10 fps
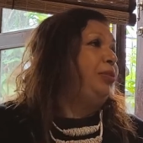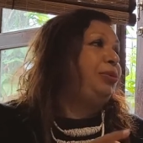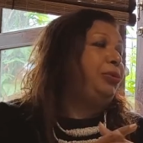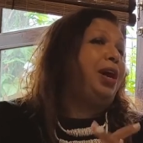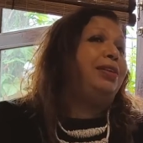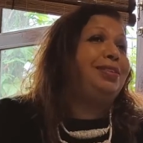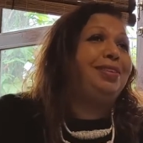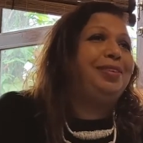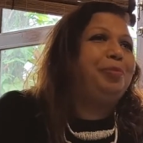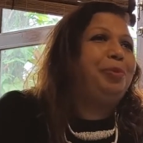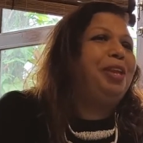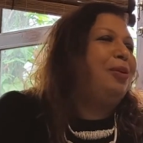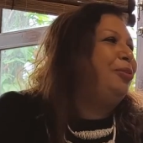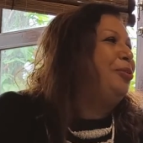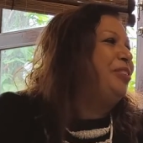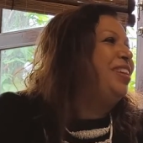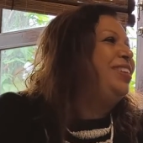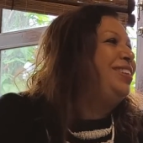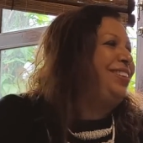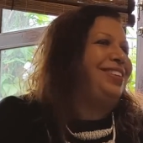know, you can't uh, put down those
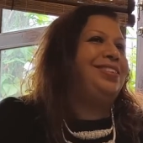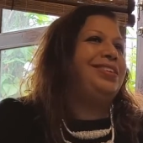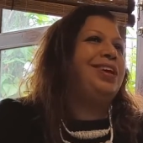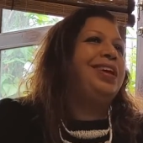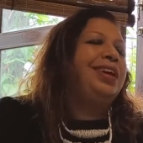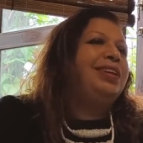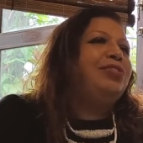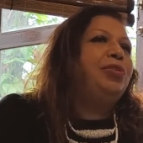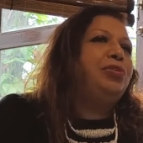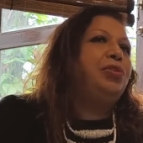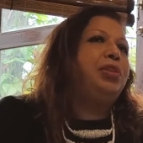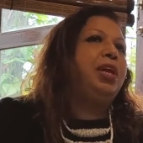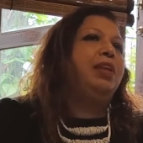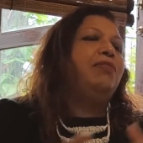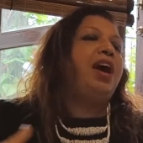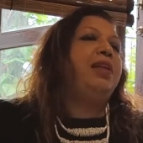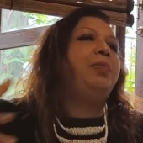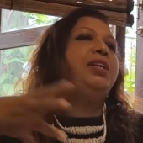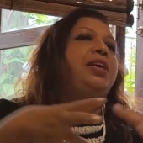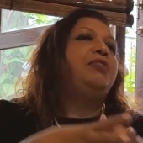conditions. So, so the
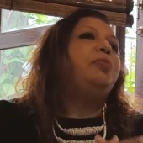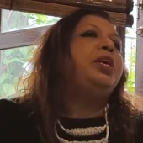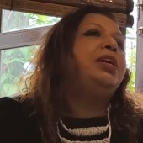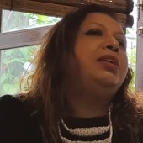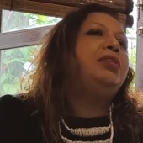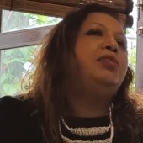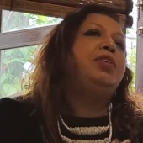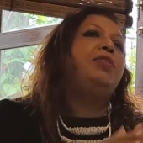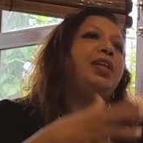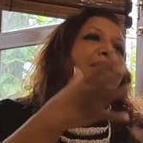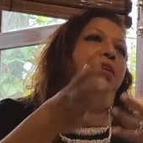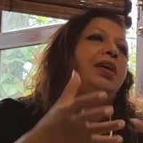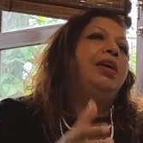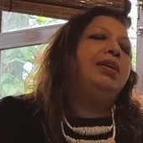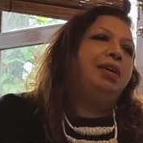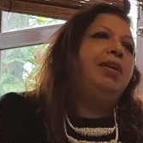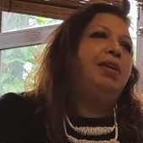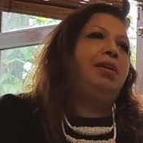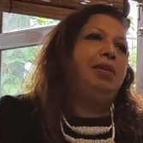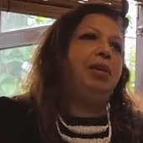environment has to be conducive, and
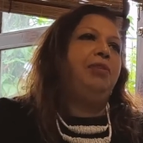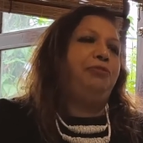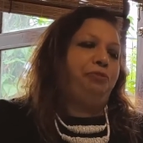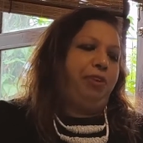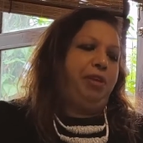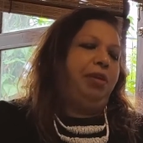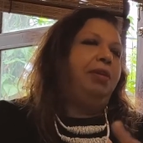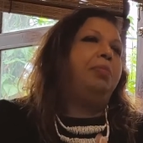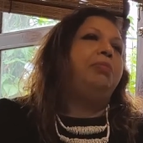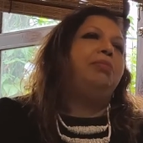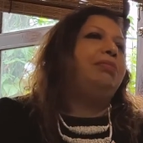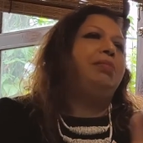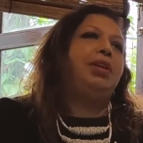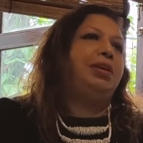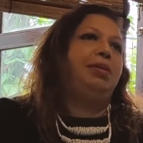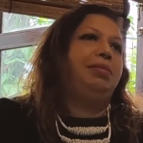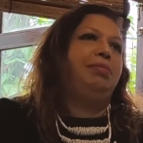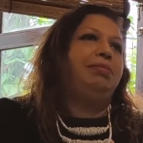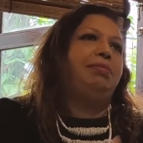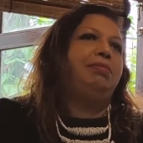uh, if uh, the
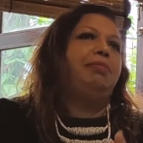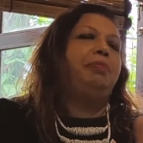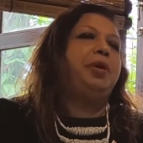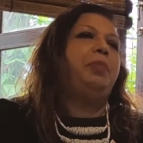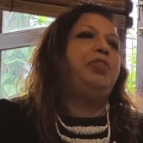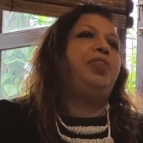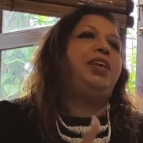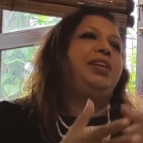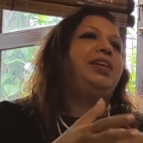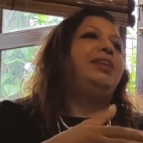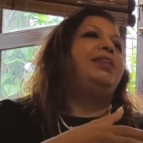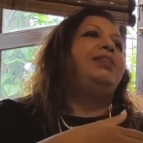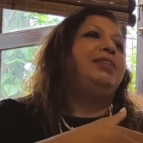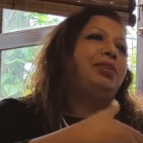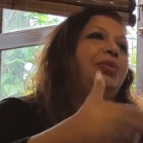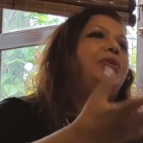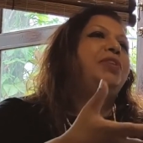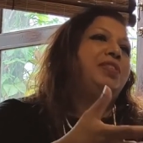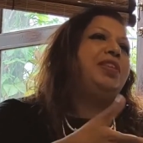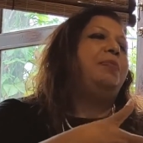perpetrator
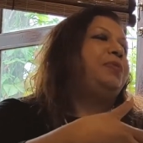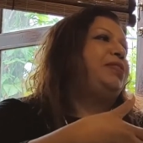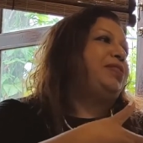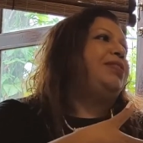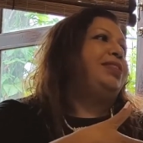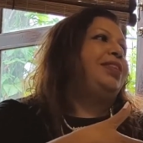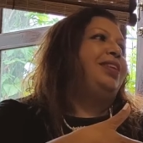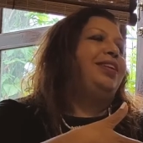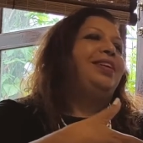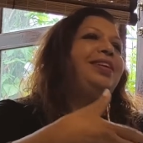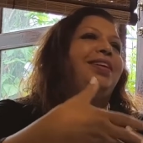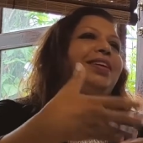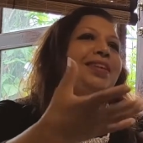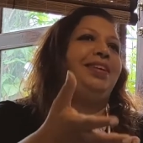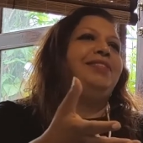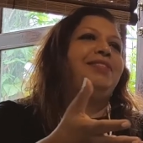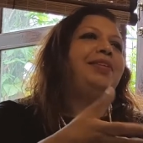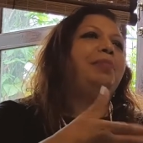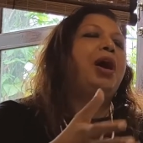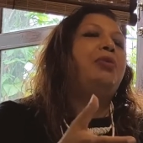oversteps uh, his
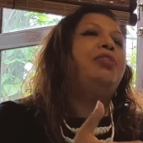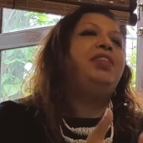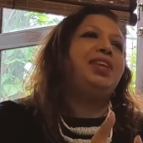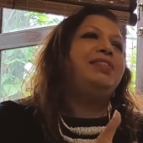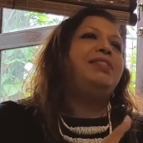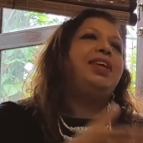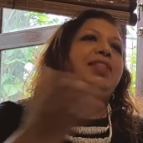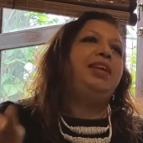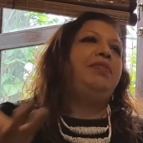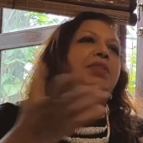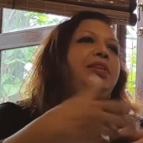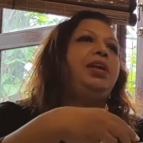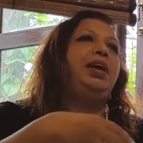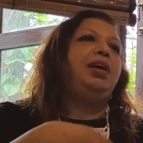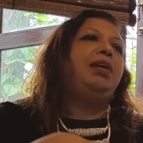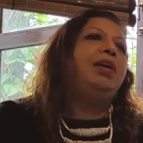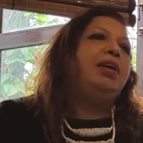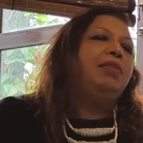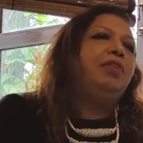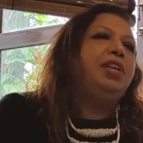uh, boundaries, then the uh,
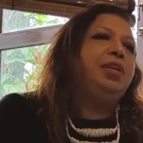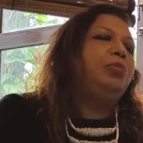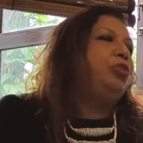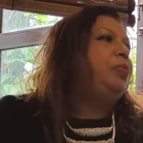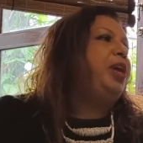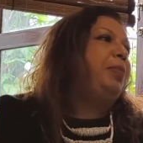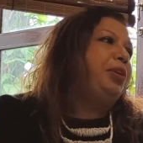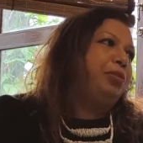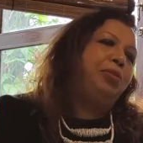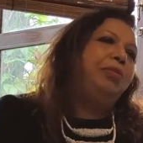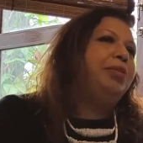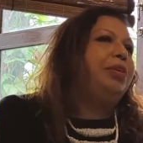victim should be able to